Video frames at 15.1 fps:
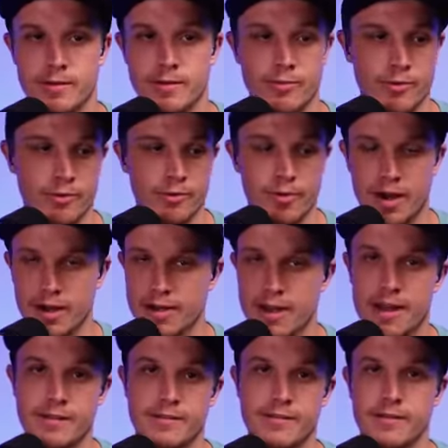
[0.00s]
through
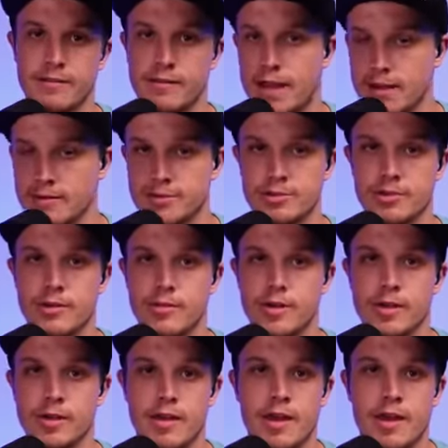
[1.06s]
podcasting and live
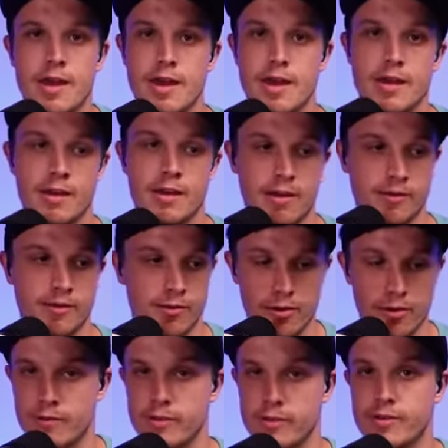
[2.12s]
streaming uh,
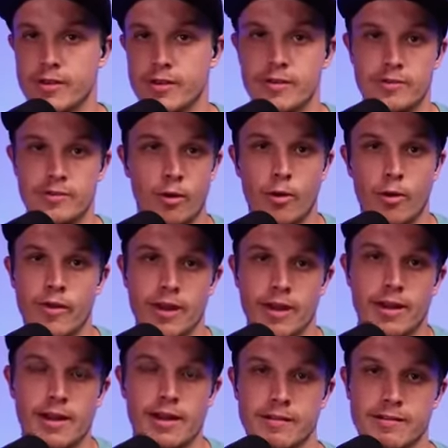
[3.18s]
services all that
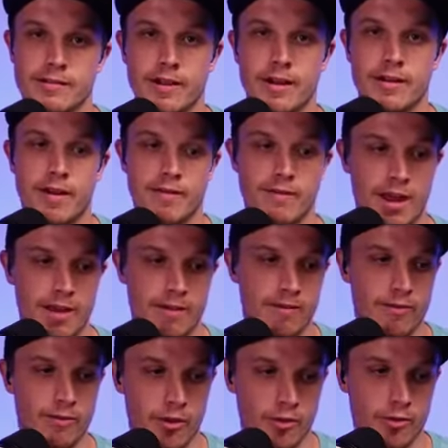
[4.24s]
kind of stuff i've had
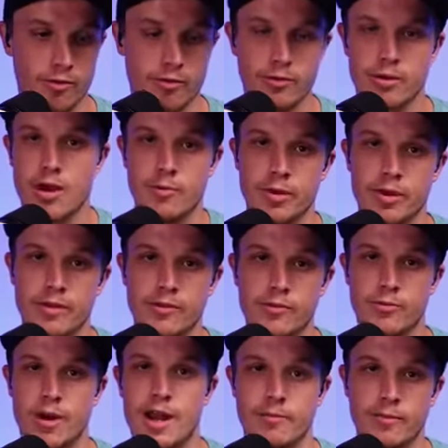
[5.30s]
those companies
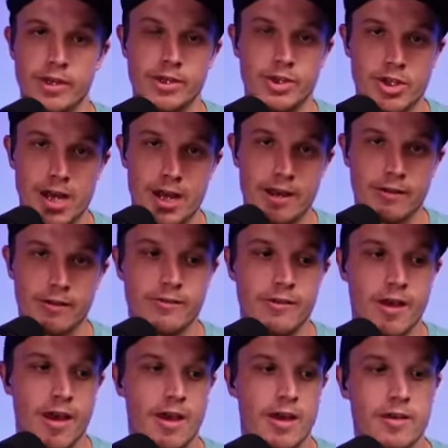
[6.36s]
write me checks
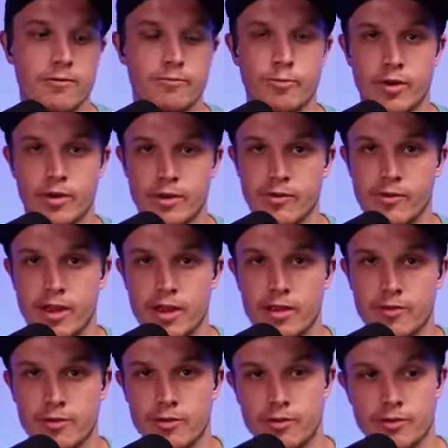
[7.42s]
because they
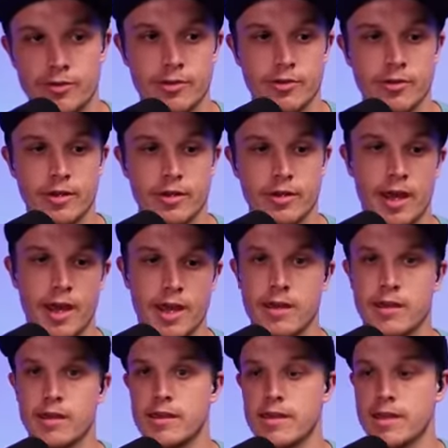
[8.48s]
understood like
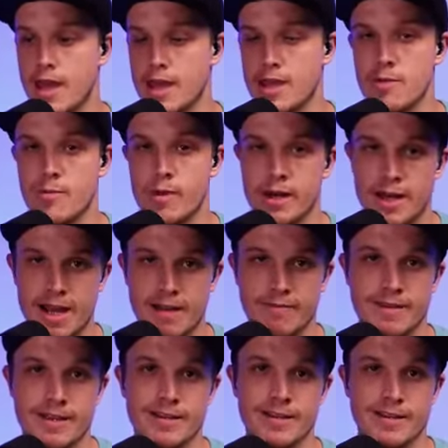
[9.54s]
yeah you might not have
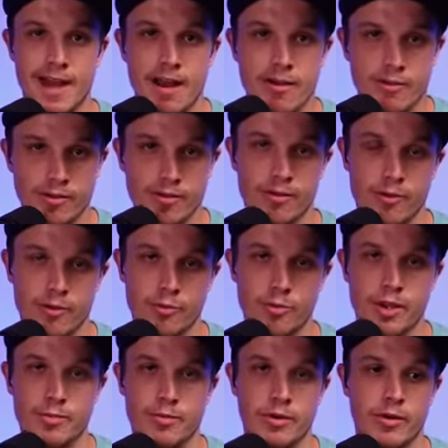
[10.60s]
10,000 of those
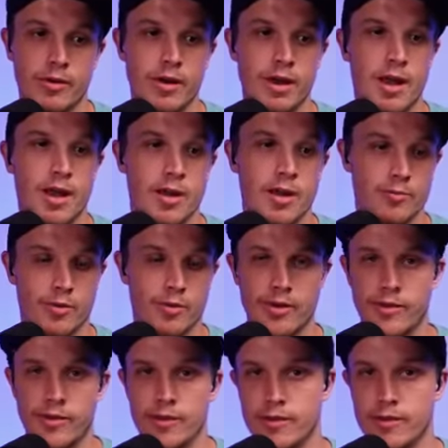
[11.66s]
people
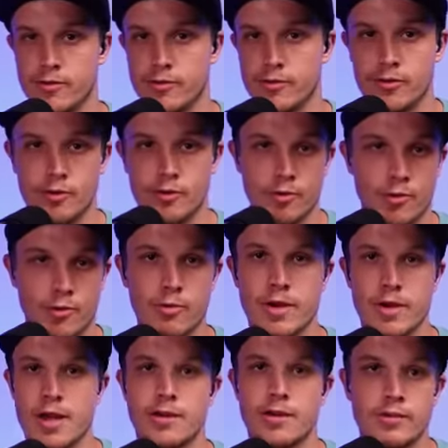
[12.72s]
but the two
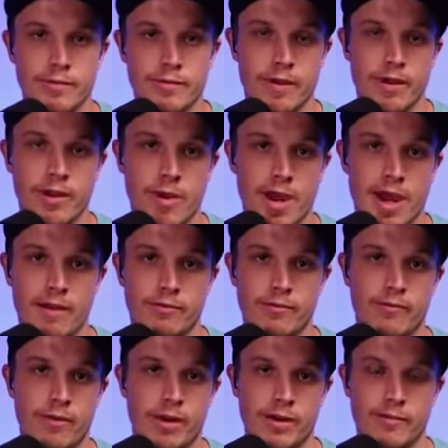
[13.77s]
300 that you have are
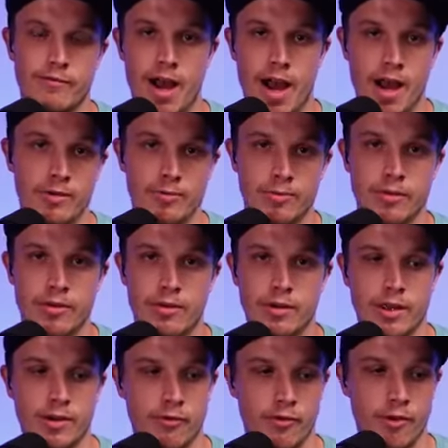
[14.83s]
very valuable
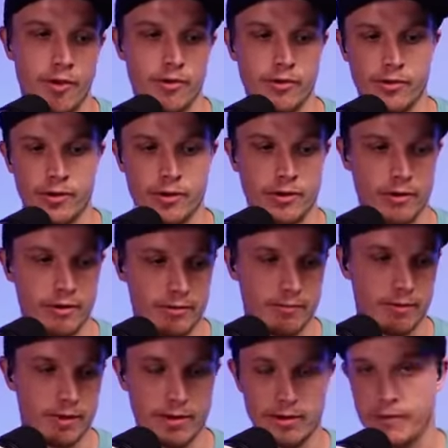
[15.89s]
and those are
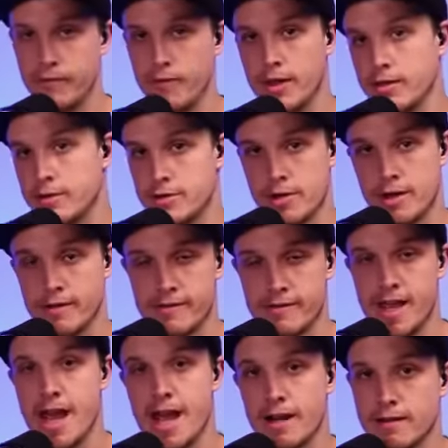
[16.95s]
you know if they
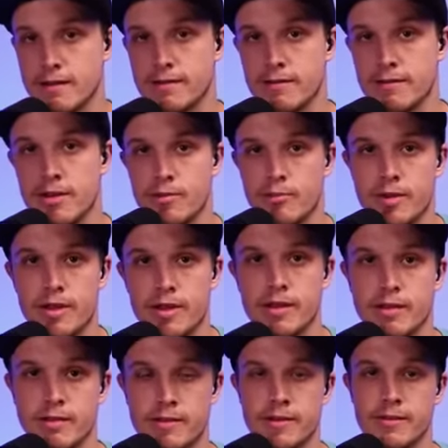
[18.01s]
transact then they're going to be
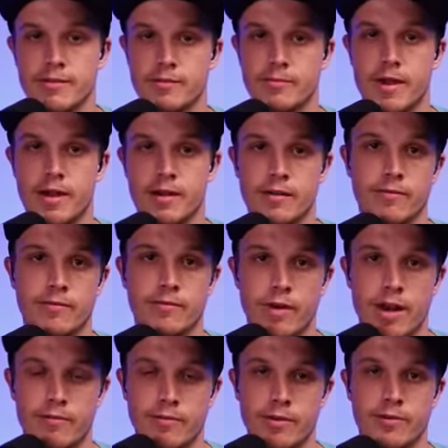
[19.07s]
a decent amount of
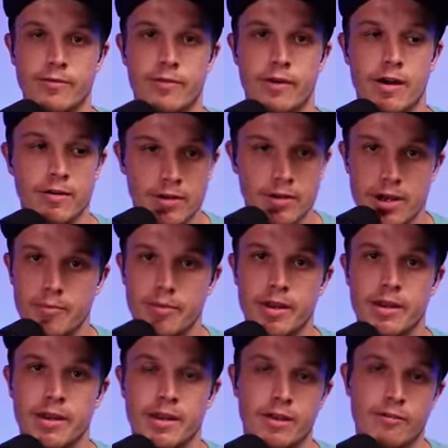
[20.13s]
revenue for our
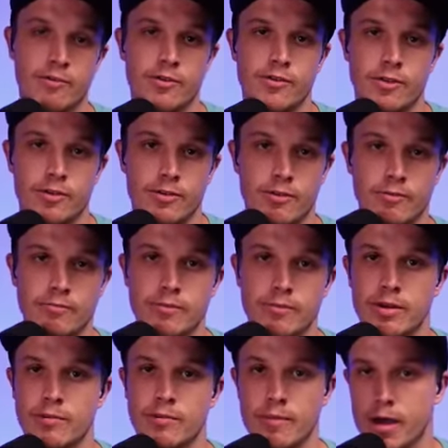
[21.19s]
company every single you
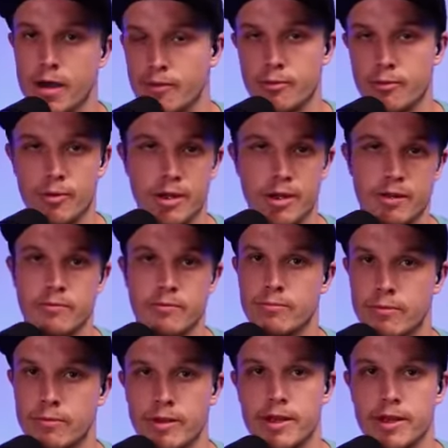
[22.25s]
know month week
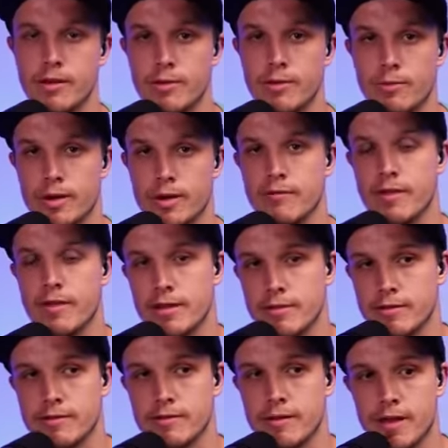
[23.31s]
year, whatever that
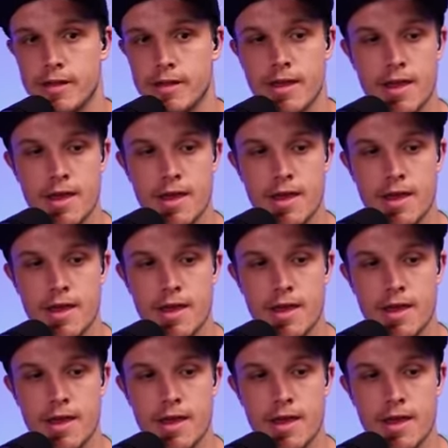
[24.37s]
looks like.